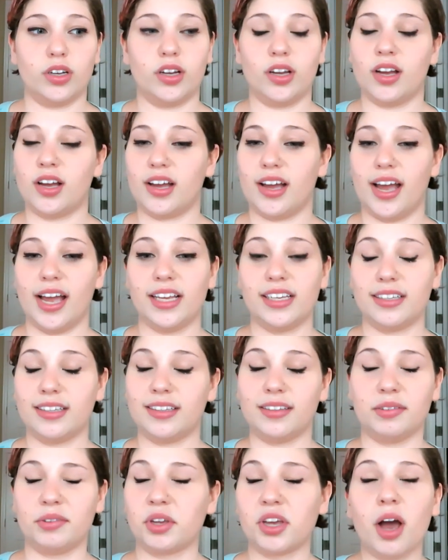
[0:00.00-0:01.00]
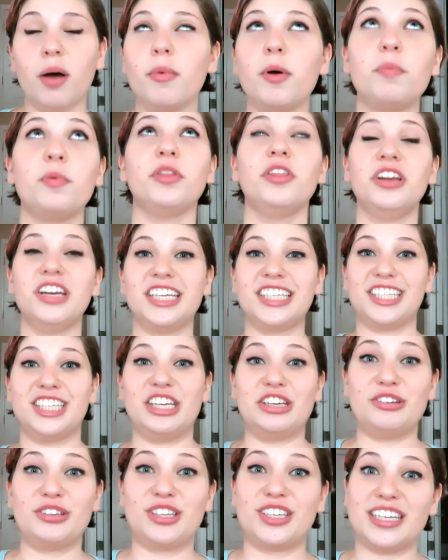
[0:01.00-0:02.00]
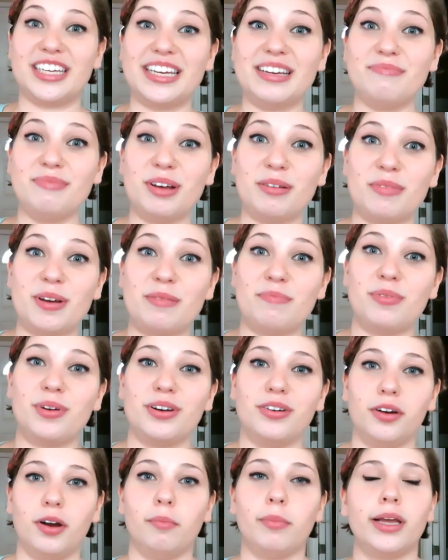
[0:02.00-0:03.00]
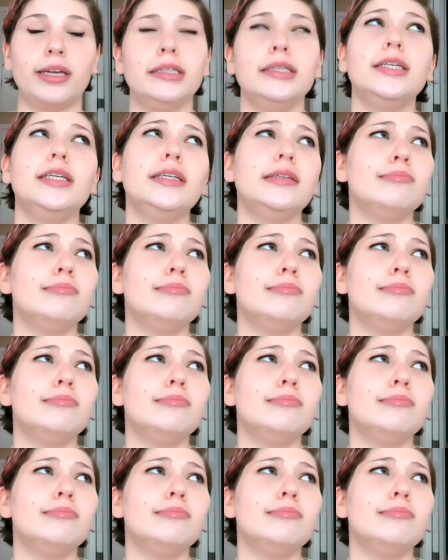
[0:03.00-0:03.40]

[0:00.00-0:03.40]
uh, I come up with an excuse to email my breeder. I'm like,